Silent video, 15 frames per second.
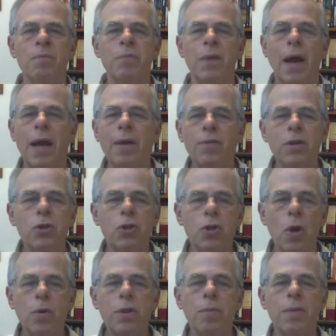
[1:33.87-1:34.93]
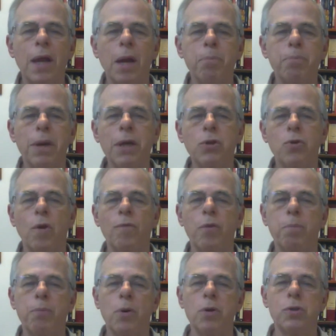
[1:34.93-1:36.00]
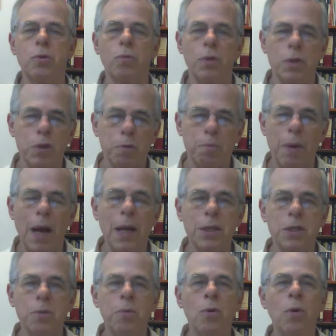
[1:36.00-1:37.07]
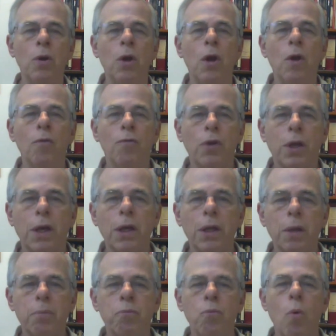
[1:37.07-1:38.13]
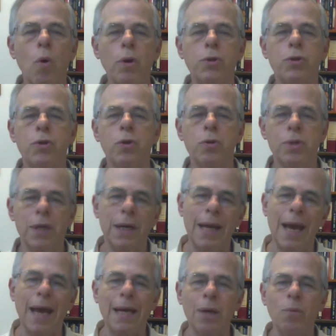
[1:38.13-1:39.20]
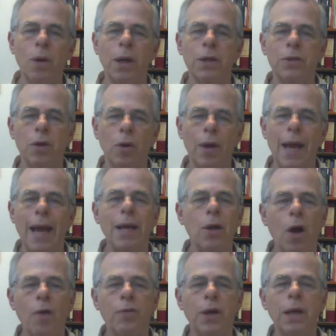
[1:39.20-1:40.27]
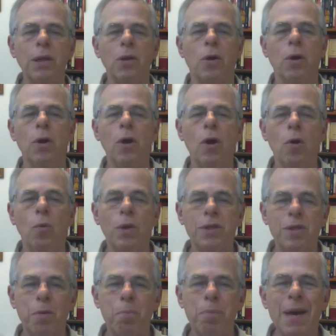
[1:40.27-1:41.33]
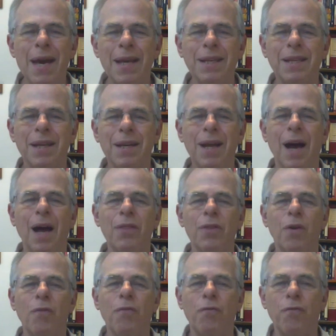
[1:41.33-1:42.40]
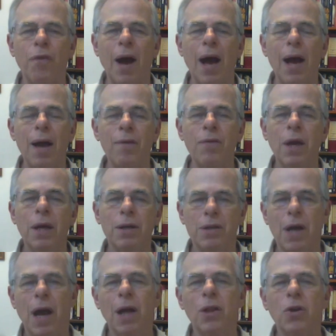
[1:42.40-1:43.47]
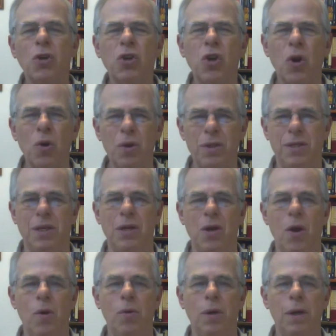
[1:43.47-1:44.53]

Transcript: I even showed them that a picture of the person responsible for killing more Jews than anyone until Adolf Hitler was depicted on their $5 currency note.